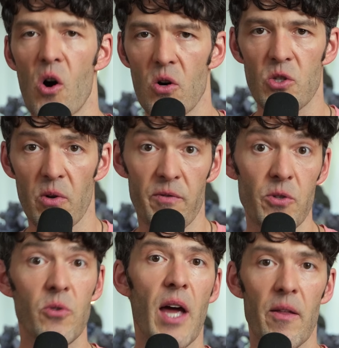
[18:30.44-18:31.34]
also, if you
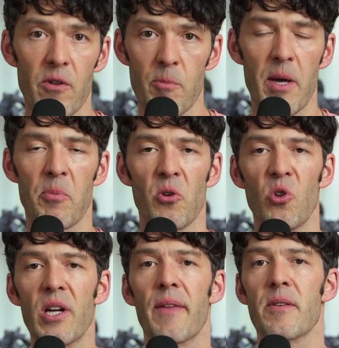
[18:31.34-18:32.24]
do download the paper,
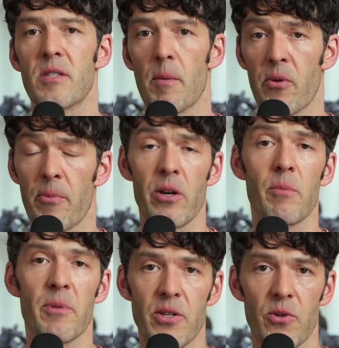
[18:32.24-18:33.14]
look at the
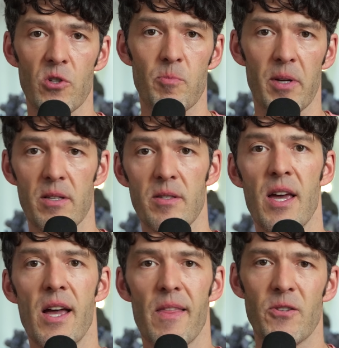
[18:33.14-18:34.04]
supplementary materials because
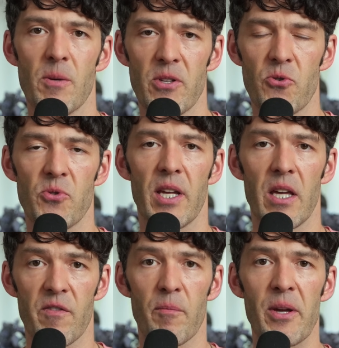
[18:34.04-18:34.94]
there's some interesting
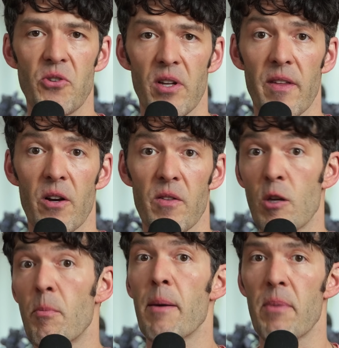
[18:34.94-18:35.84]
information in there
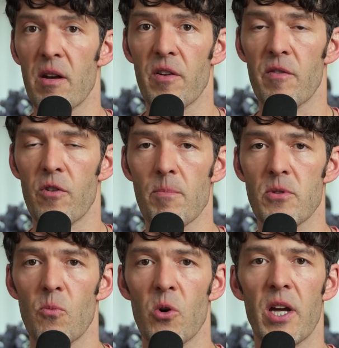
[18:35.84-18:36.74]
that you might benefit from.
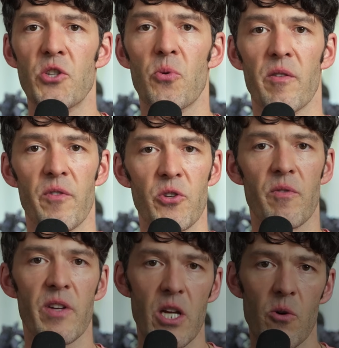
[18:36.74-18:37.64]
So we'll catch you on a
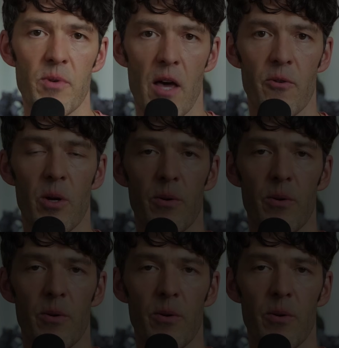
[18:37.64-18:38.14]
future video down the